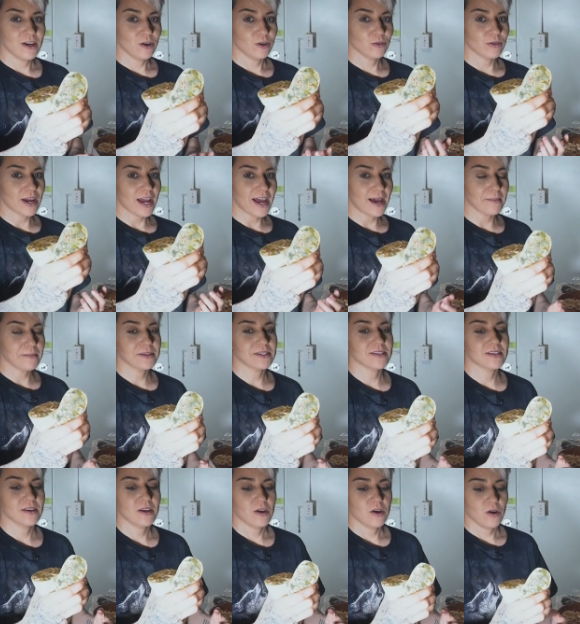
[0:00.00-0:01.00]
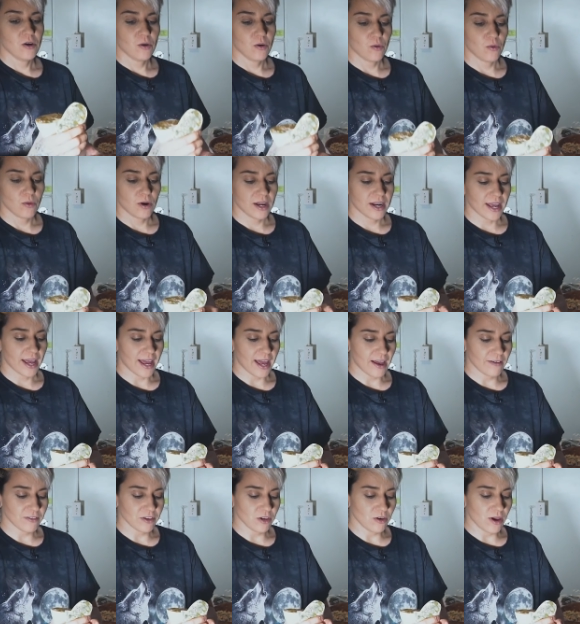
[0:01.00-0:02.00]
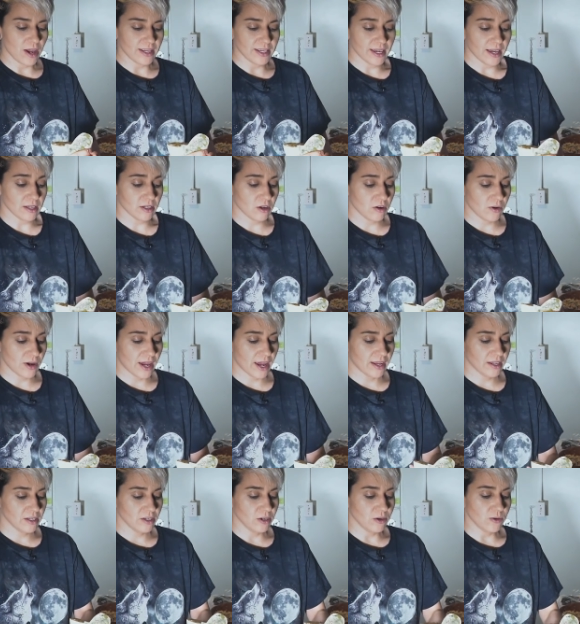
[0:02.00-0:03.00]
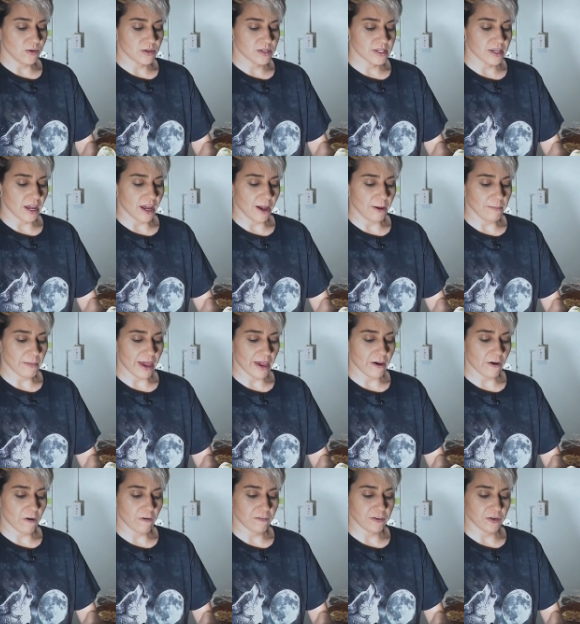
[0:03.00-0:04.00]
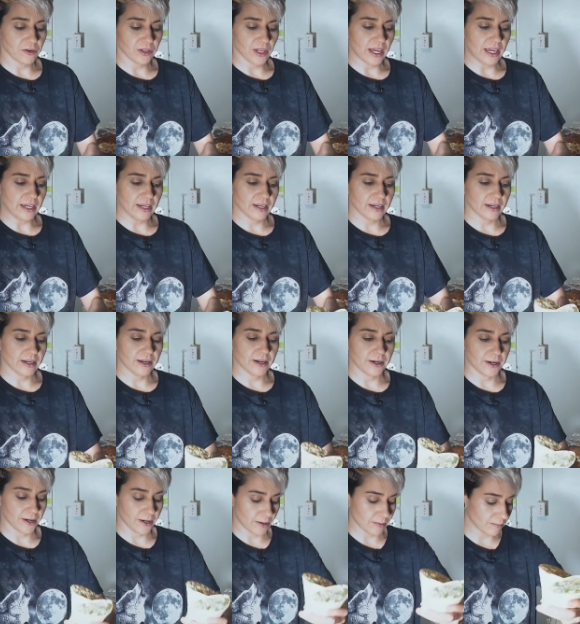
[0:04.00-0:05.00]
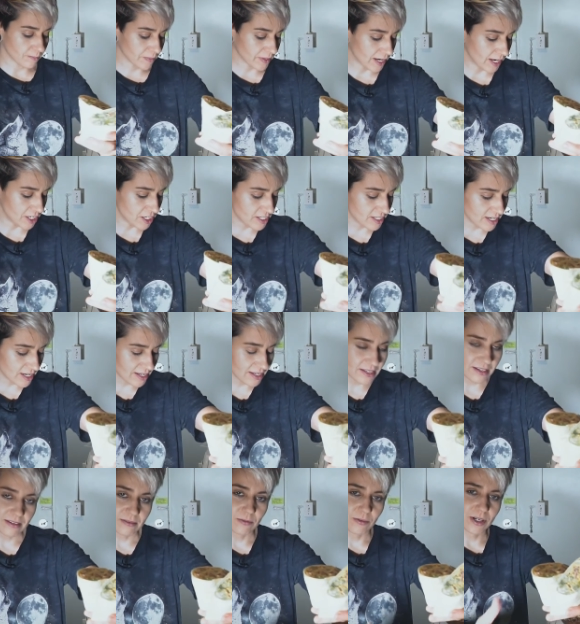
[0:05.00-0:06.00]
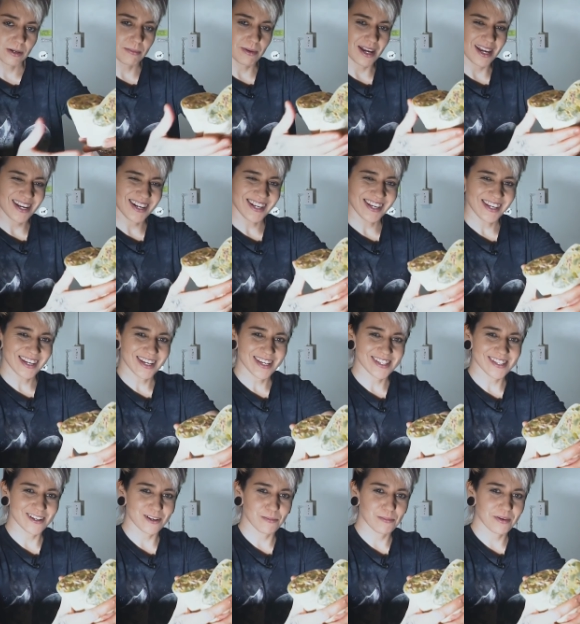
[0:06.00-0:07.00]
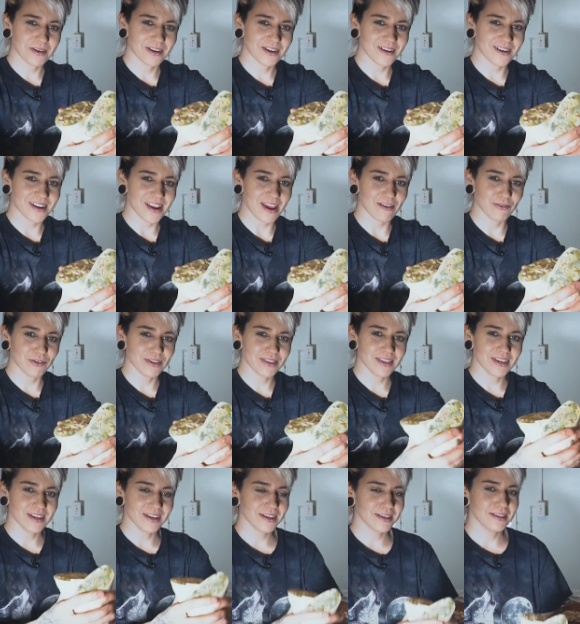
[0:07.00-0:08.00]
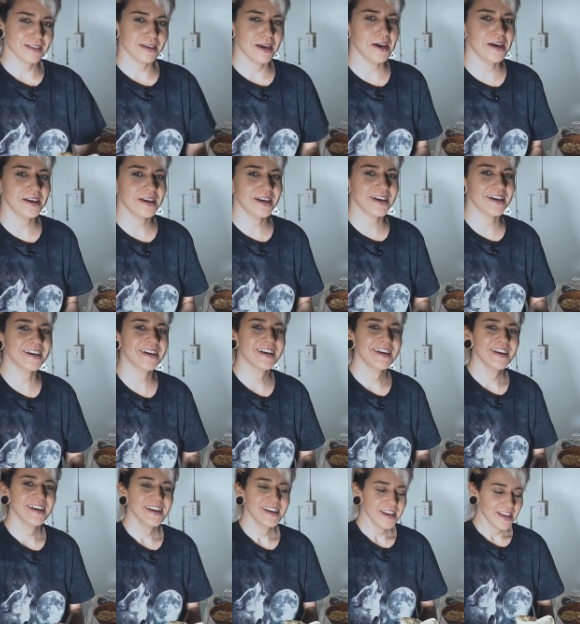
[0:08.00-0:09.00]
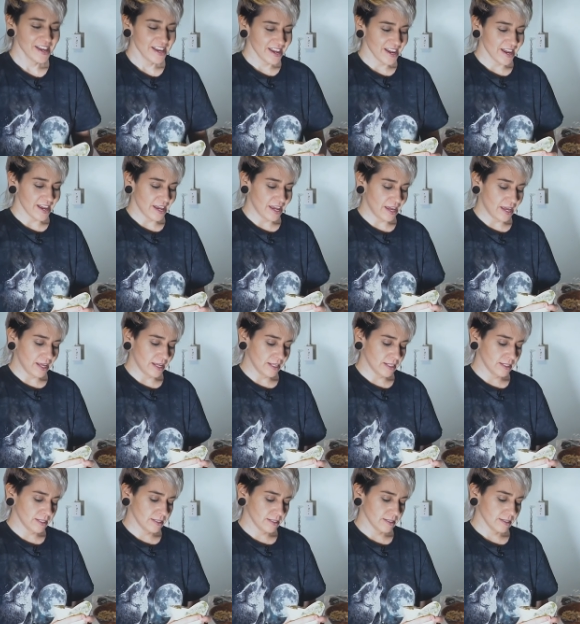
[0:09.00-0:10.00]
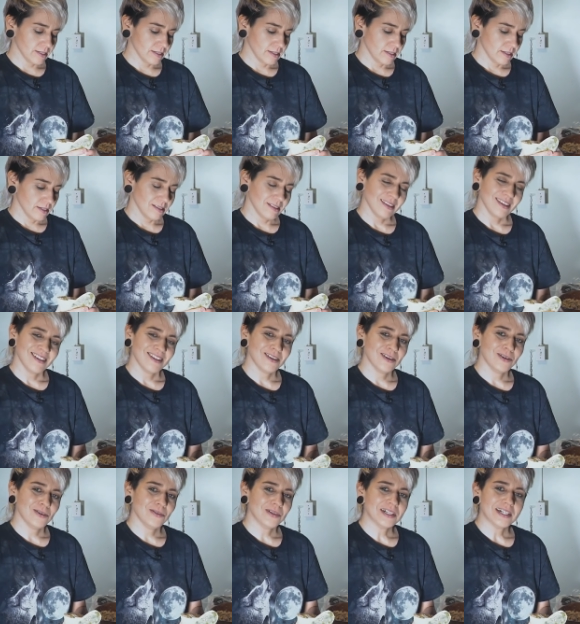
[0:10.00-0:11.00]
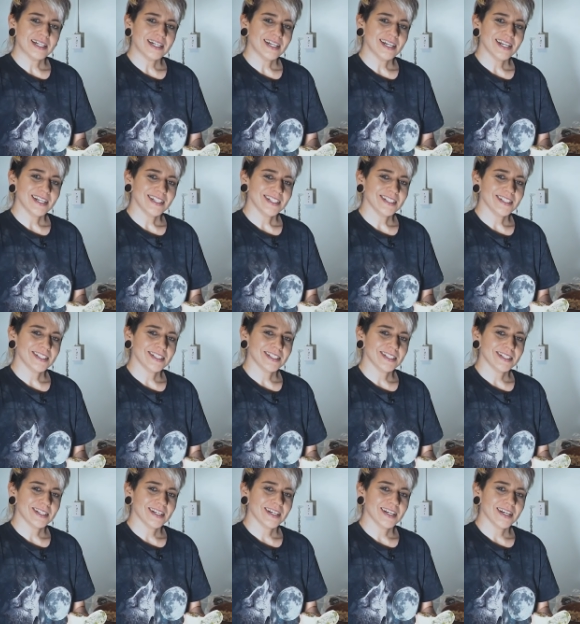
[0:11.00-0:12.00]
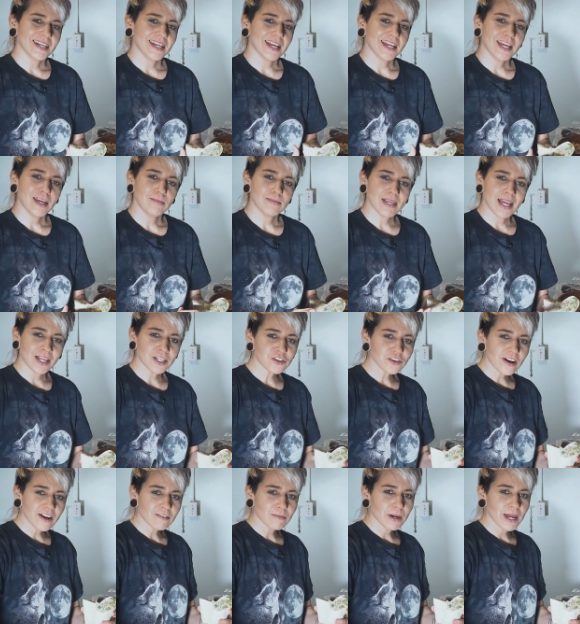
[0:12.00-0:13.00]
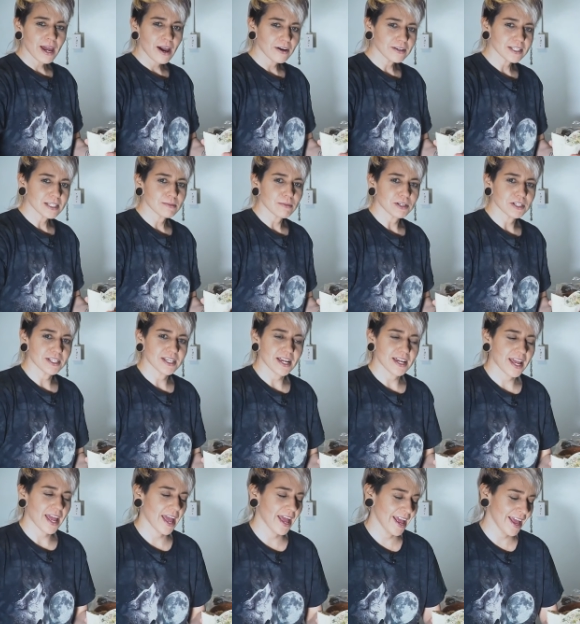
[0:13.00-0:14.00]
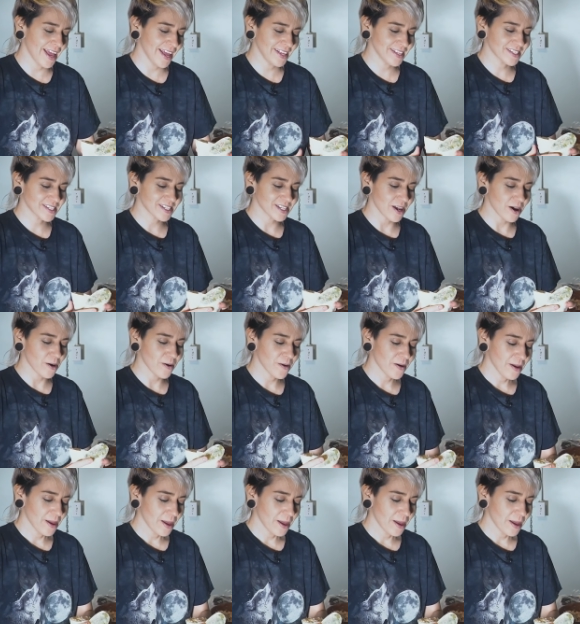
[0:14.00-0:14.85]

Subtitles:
wraps, what have you. And yeah, go ahead and use mayo if you like. I just didn't want to buy any because then I'll put it on everything. And you know, I keep danger out of my house as much as I can. So